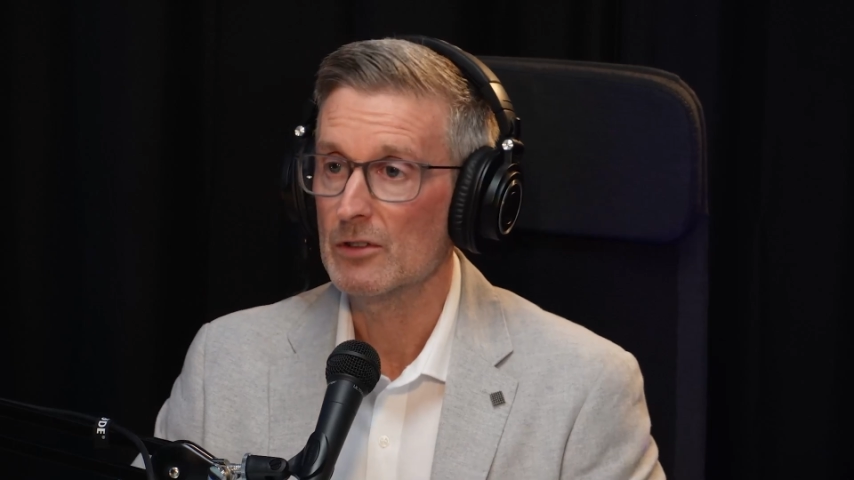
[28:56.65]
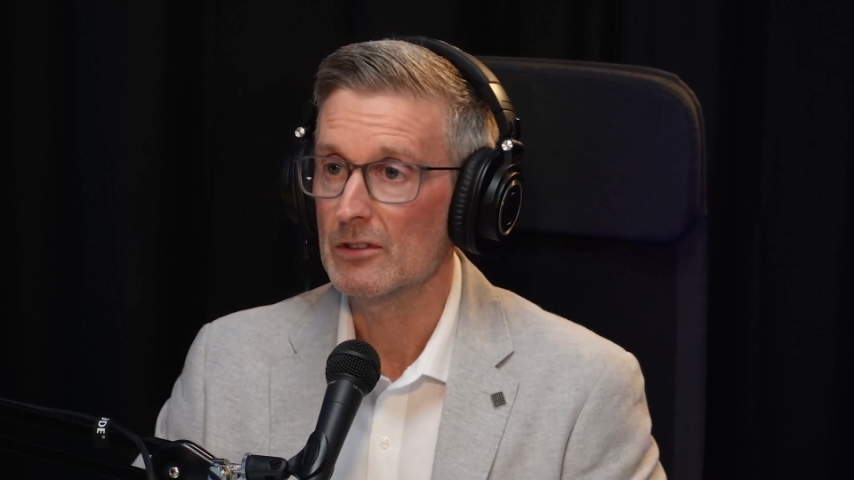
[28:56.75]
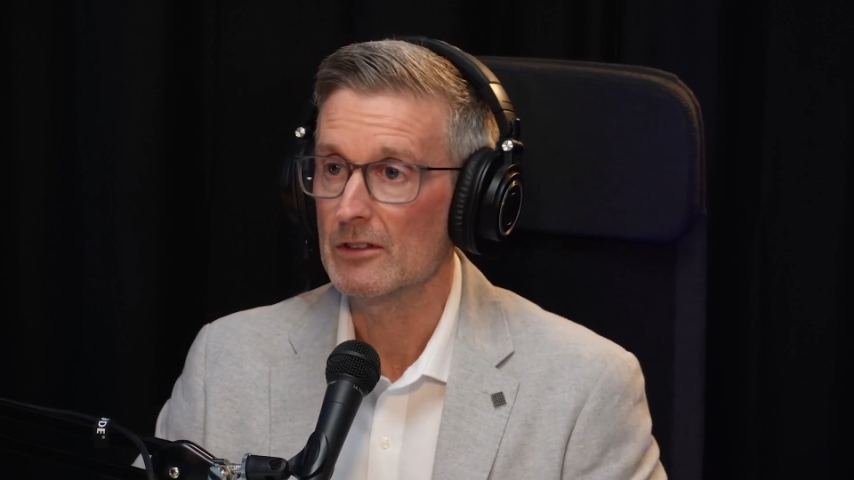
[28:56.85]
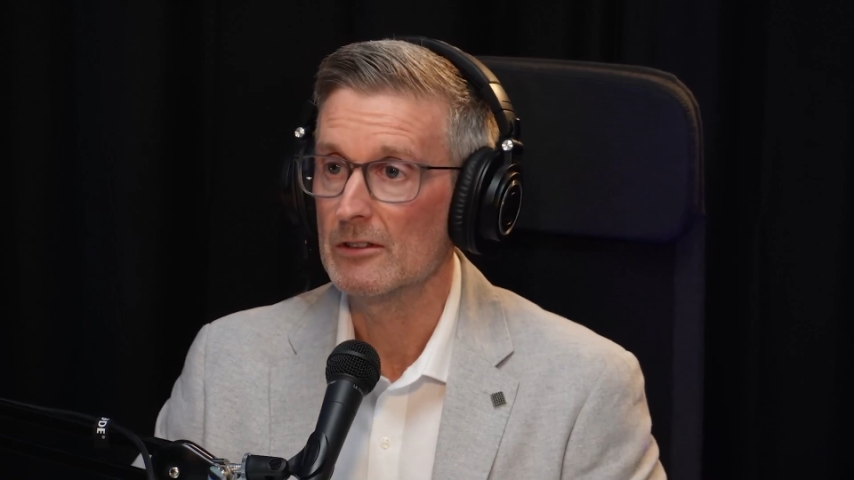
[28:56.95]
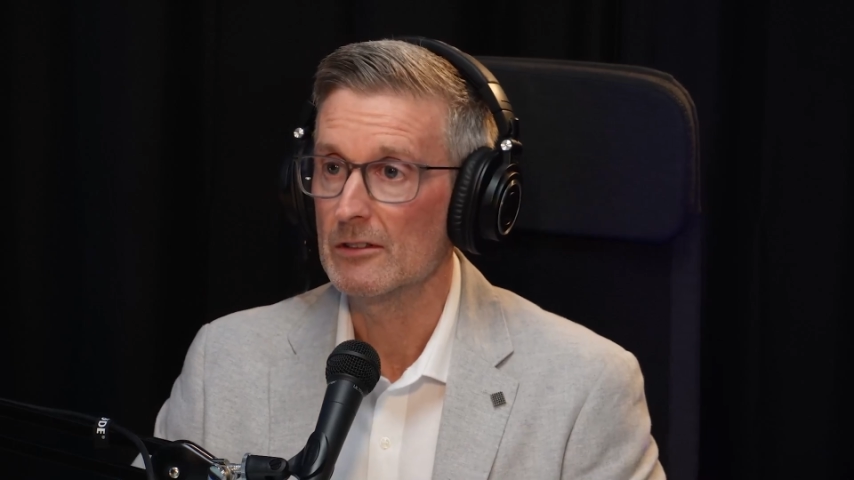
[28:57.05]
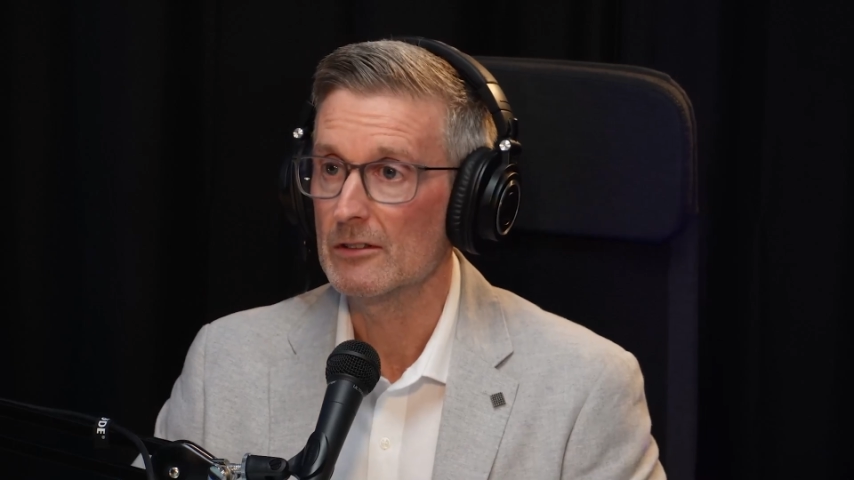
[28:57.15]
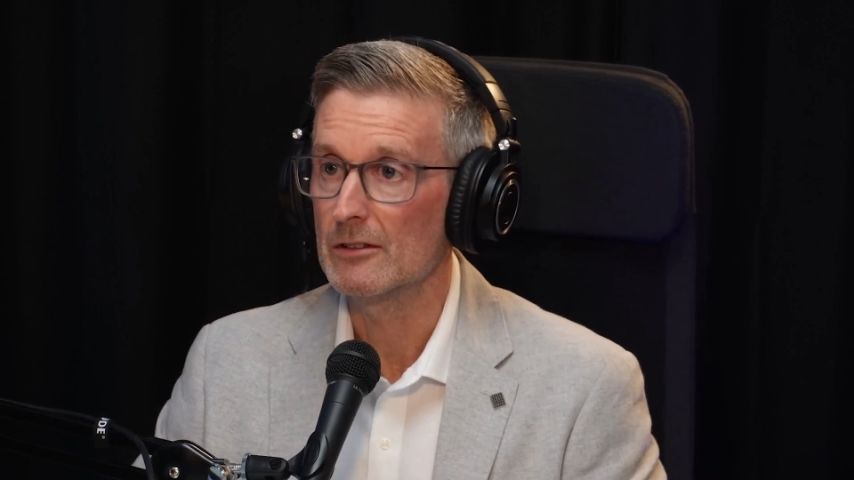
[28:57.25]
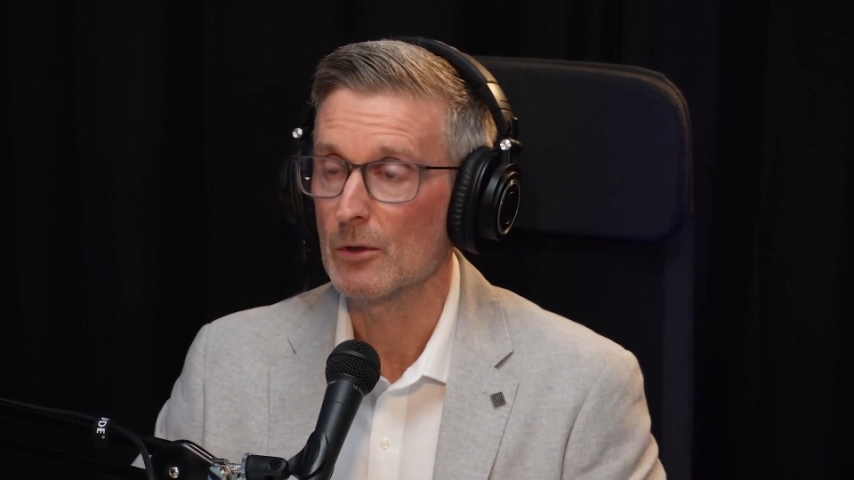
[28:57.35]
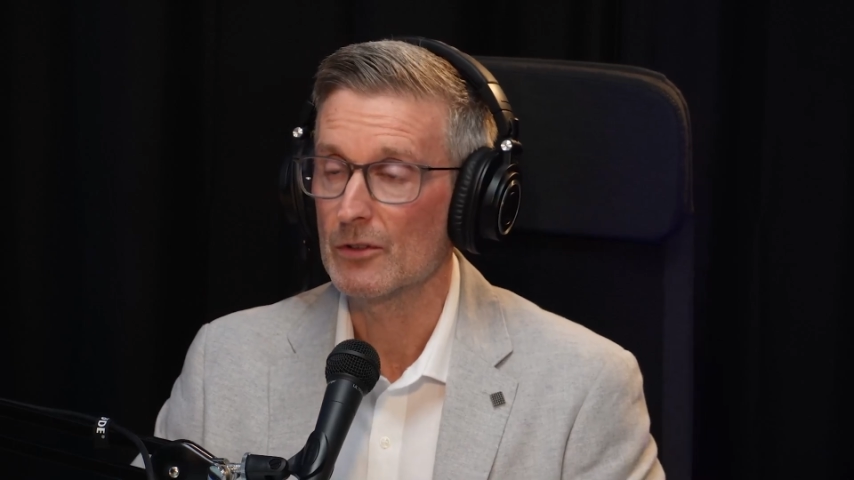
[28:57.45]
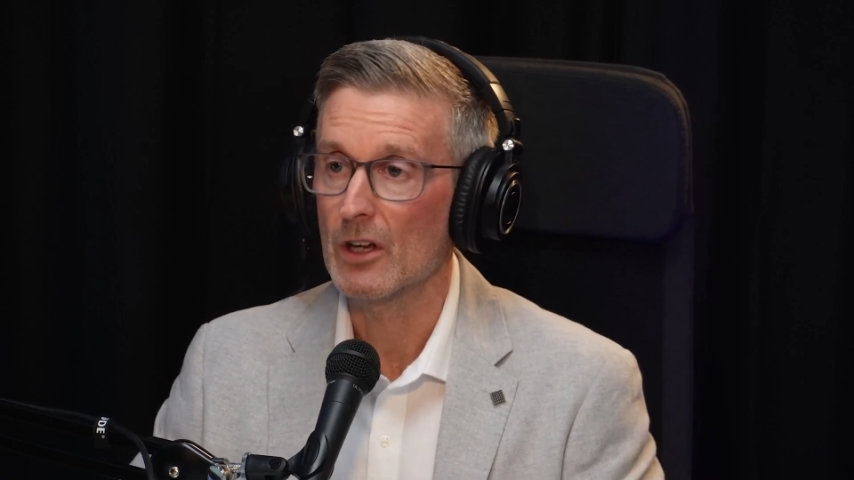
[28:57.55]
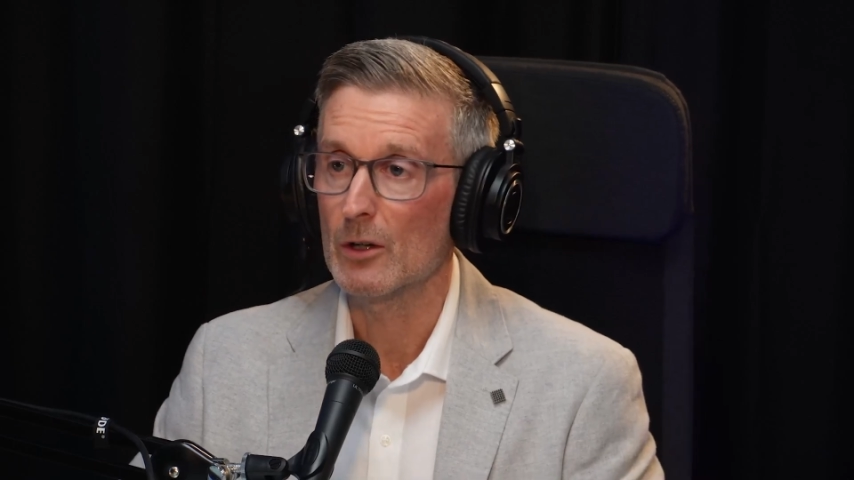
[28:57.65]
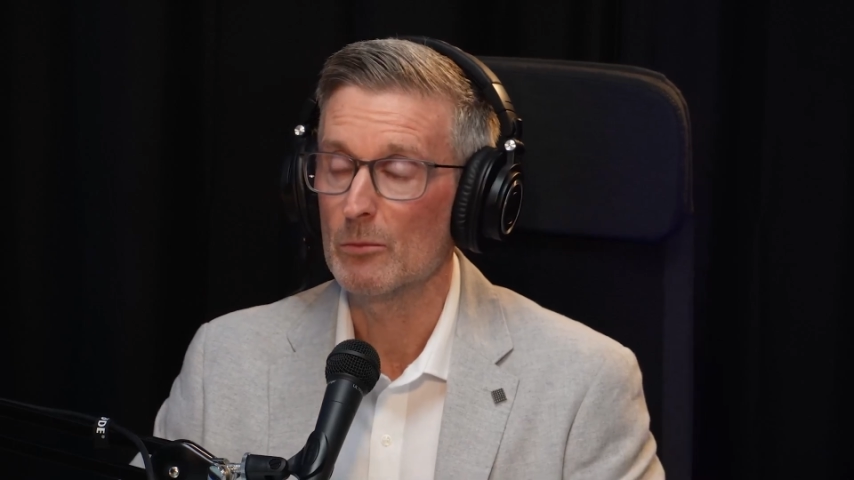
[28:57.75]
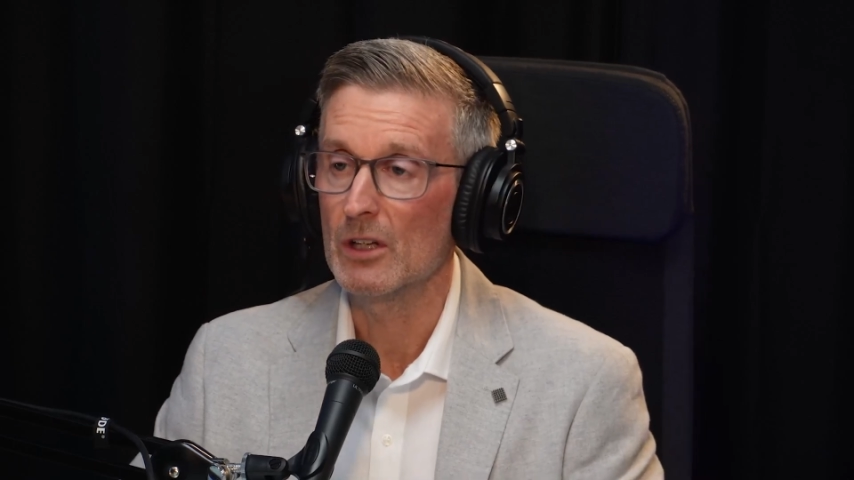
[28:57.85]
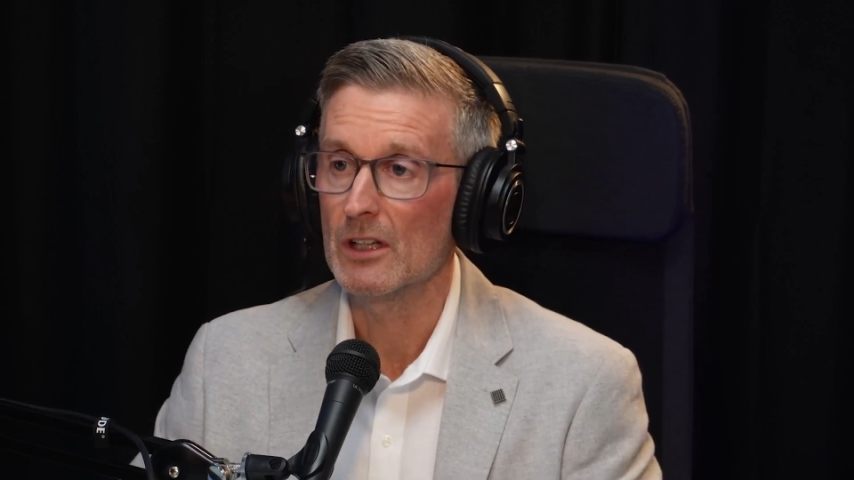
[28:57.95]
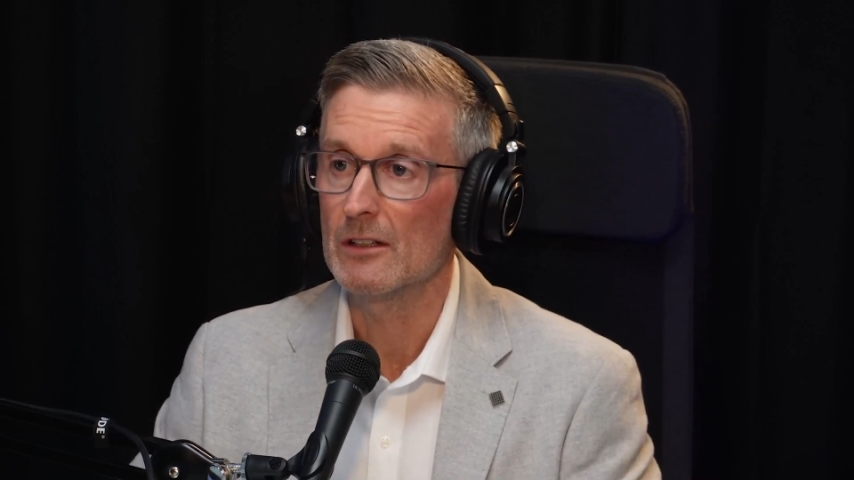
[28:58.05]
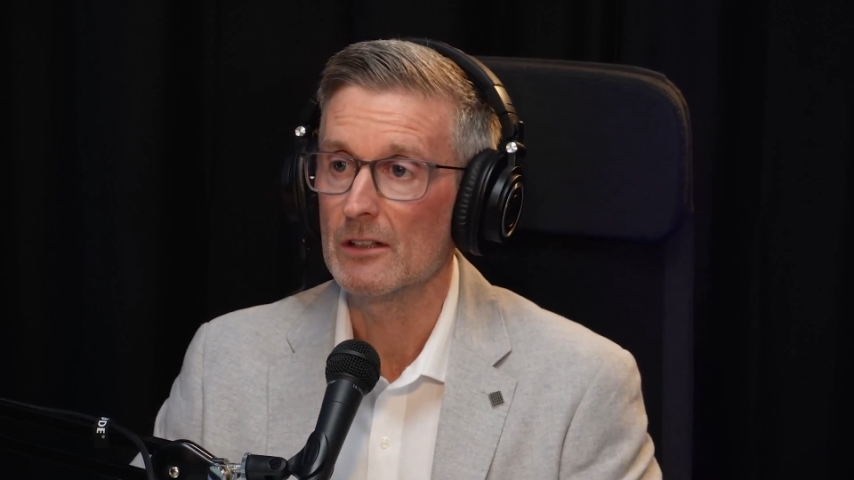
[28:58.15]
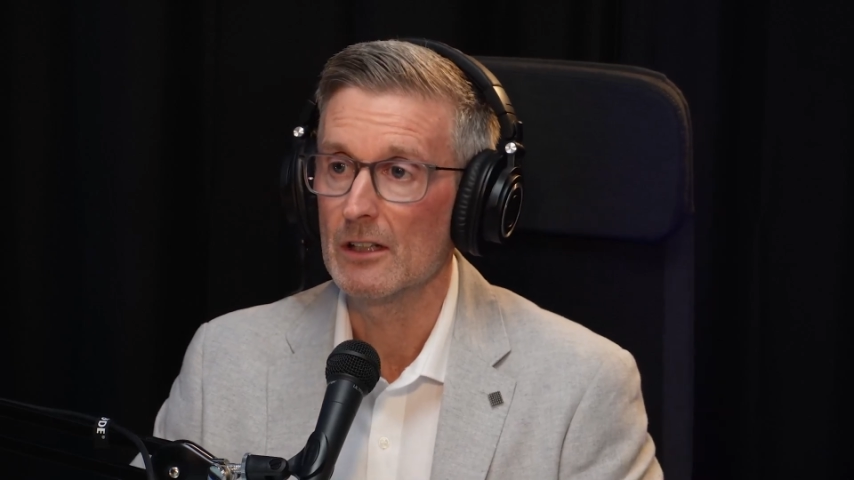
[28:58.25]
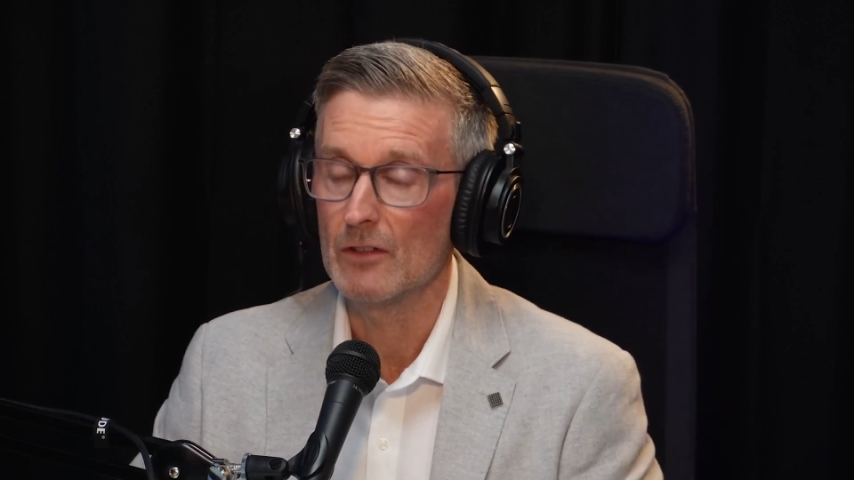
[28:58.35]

there was going to be in